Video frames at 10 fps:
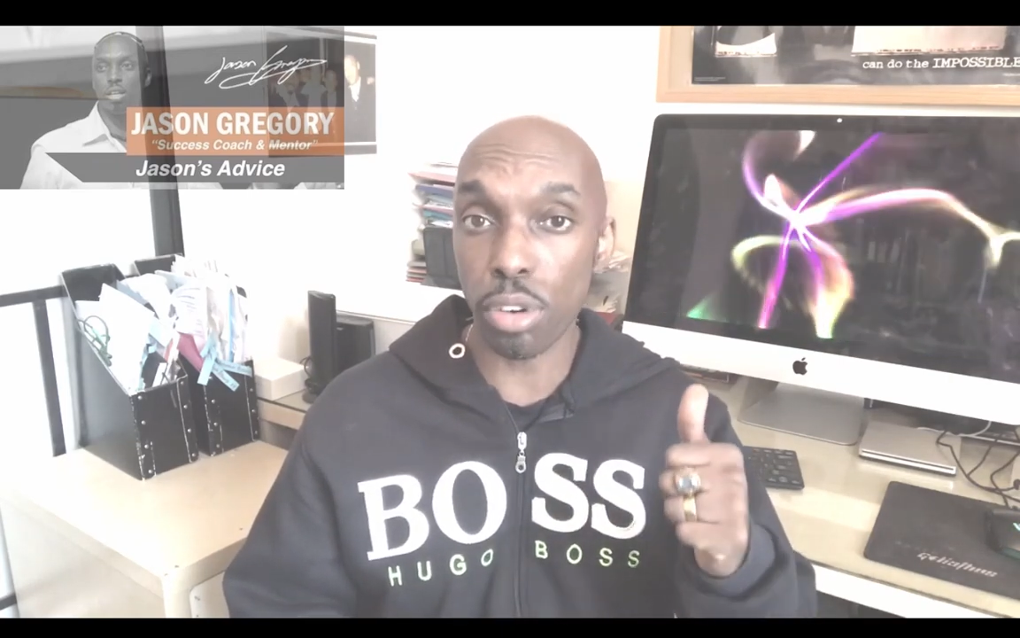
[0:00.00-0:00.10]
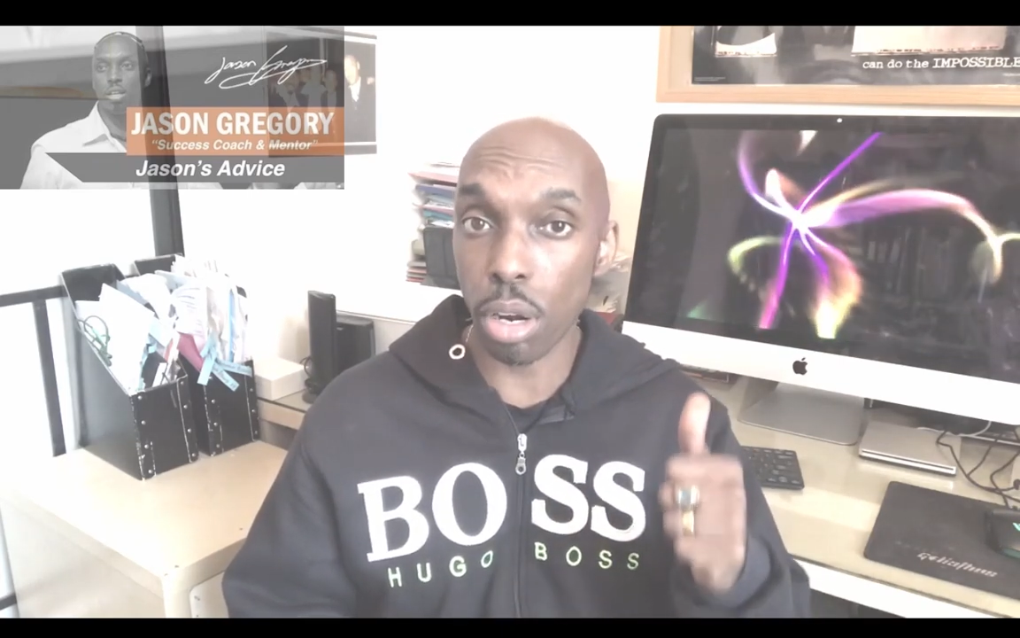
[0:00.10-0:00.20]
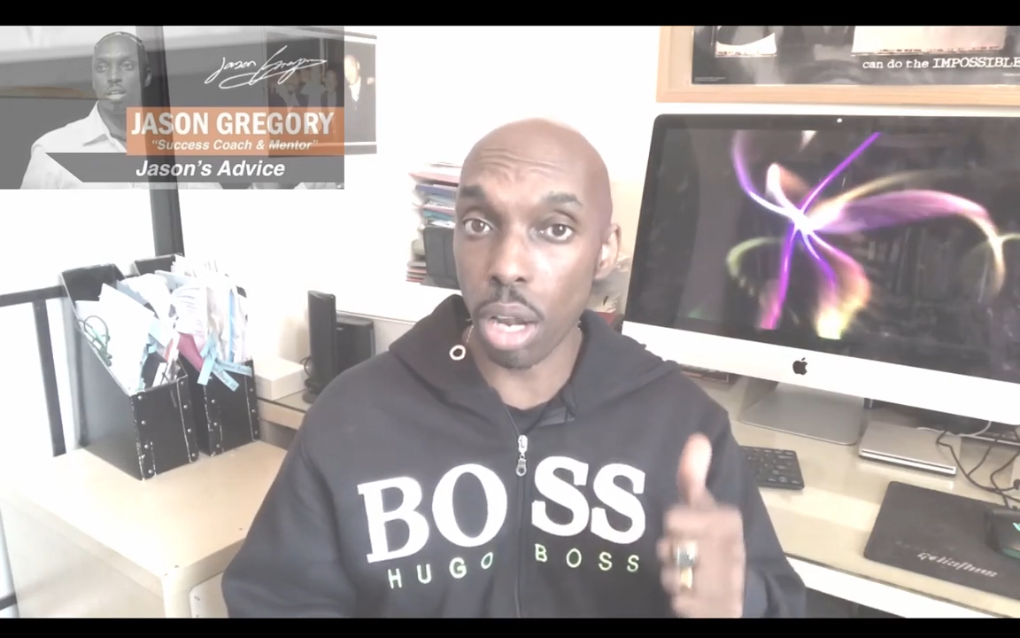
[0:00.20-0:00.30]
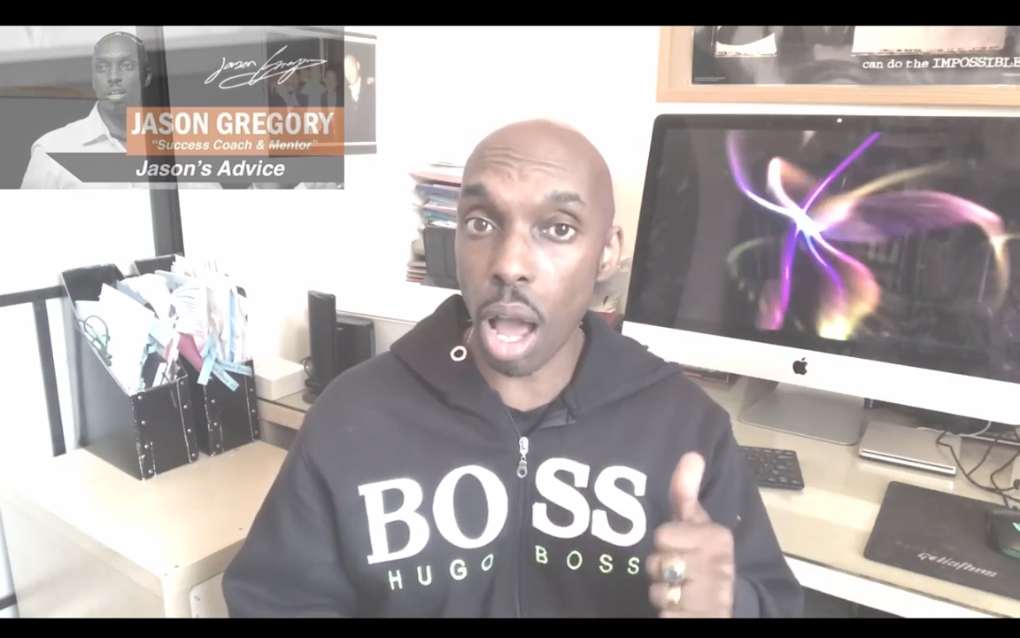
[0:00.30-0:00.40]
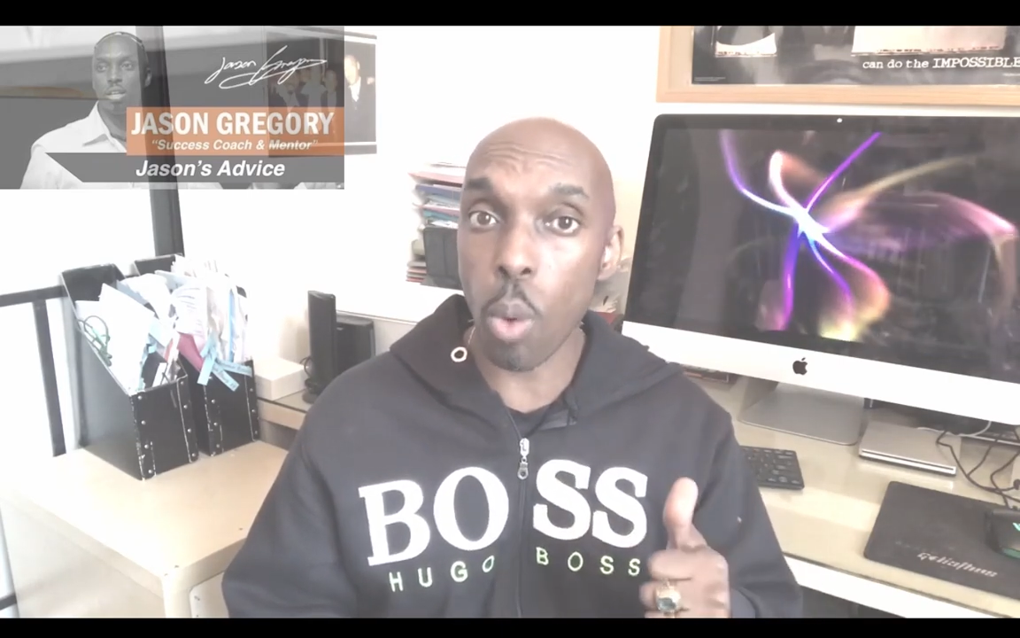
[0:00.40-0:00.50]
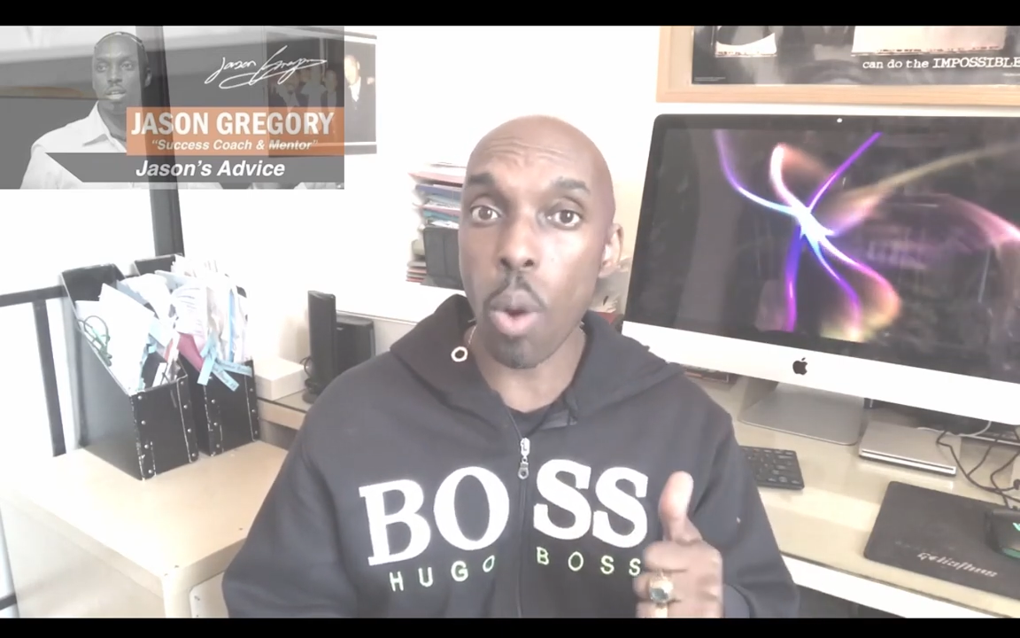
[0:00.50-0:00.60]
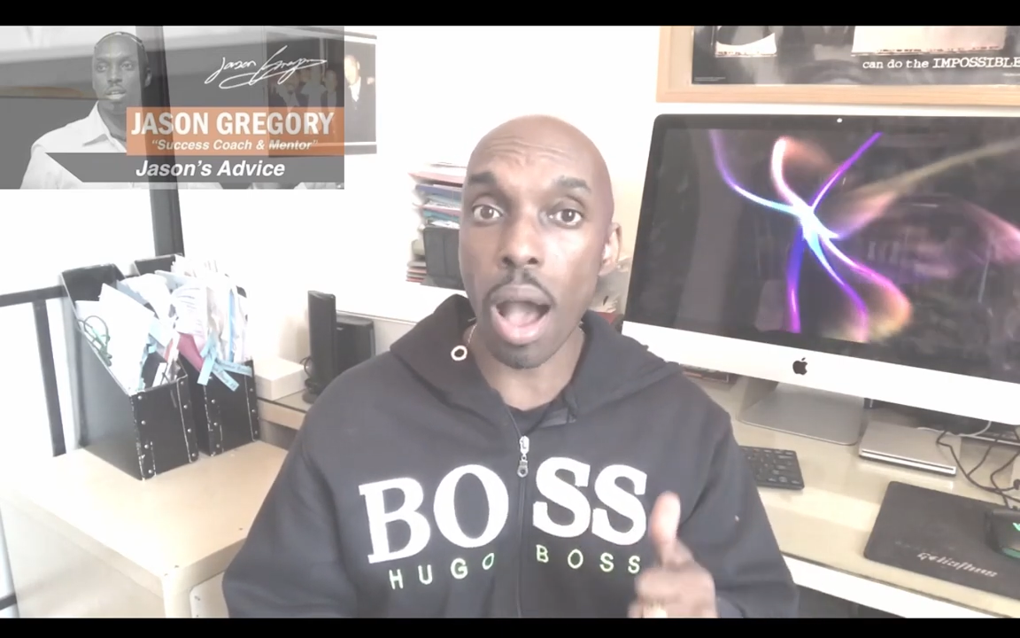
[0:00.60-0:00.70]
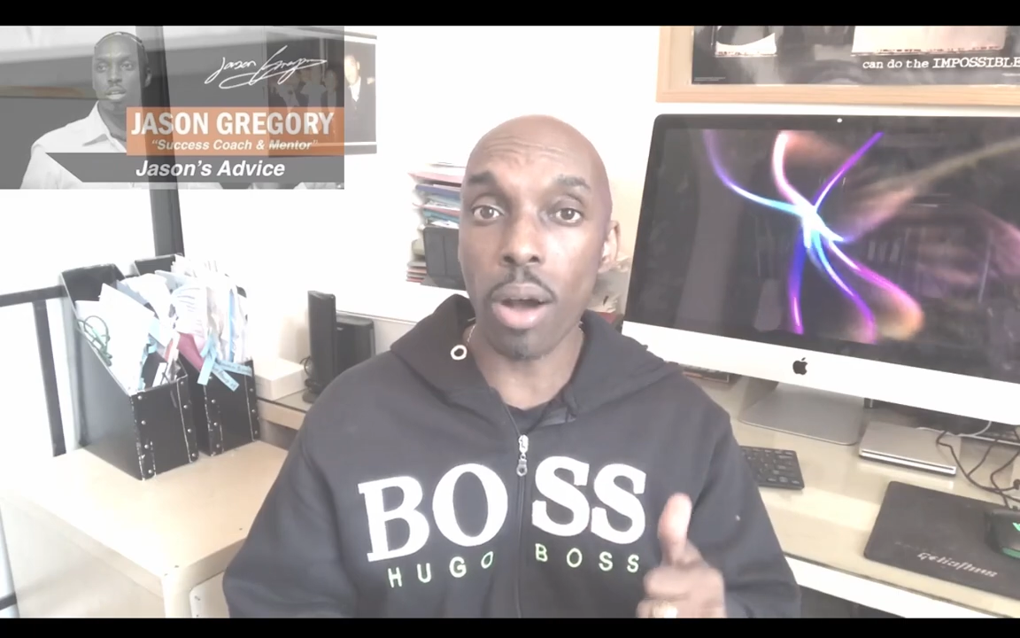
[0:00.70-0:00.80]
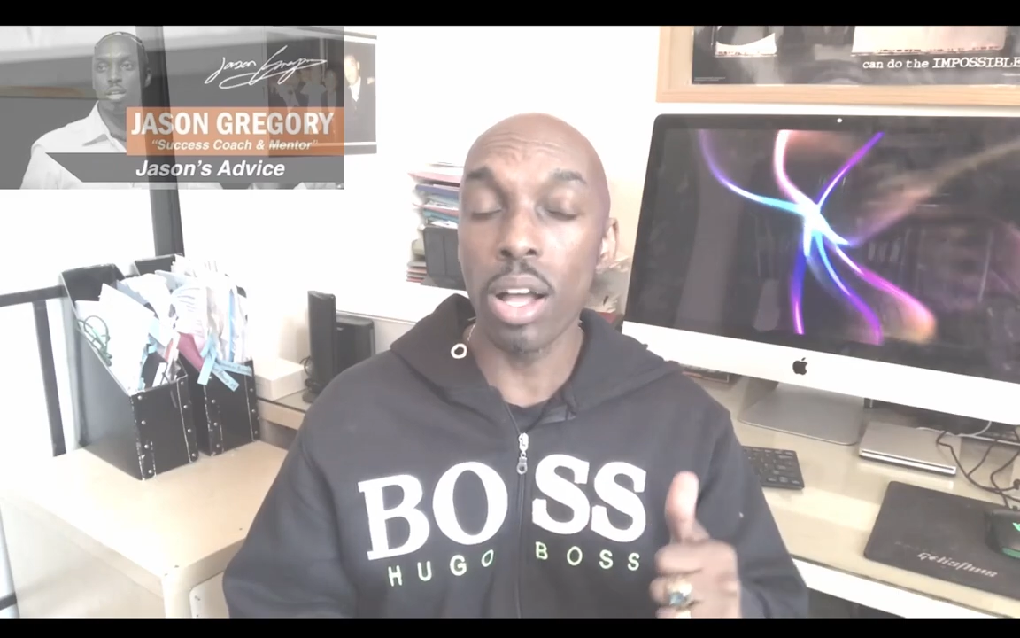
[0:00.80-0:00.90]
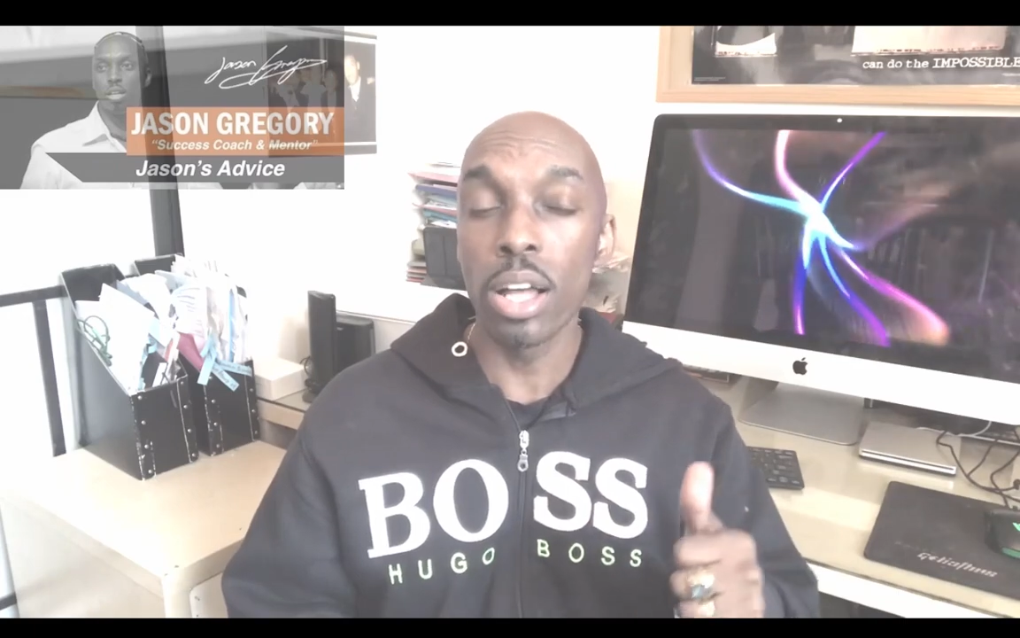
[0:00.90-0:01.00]
for a long
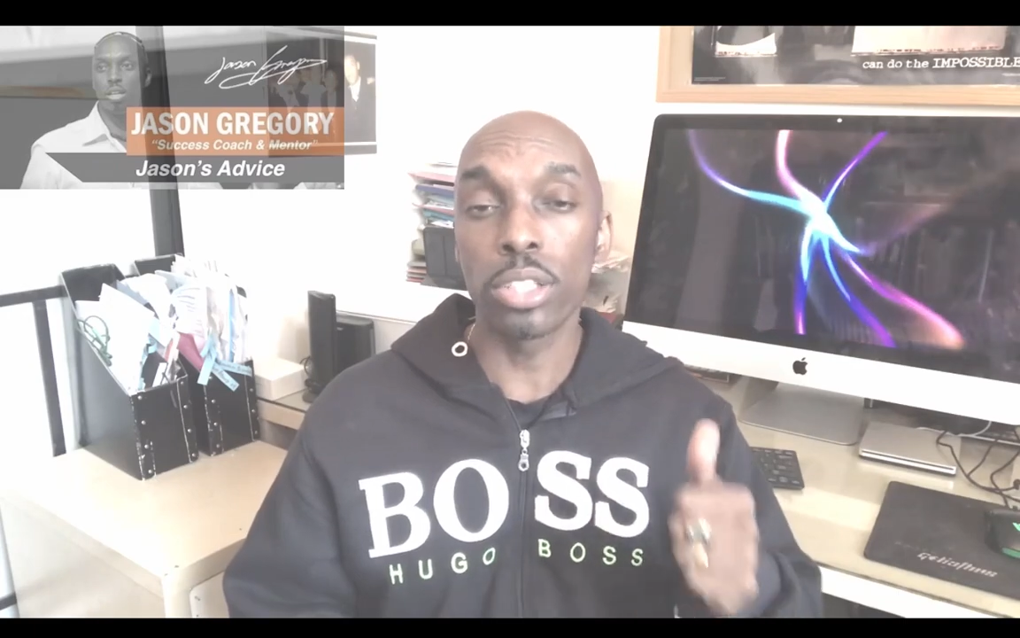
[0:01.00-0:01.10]
while.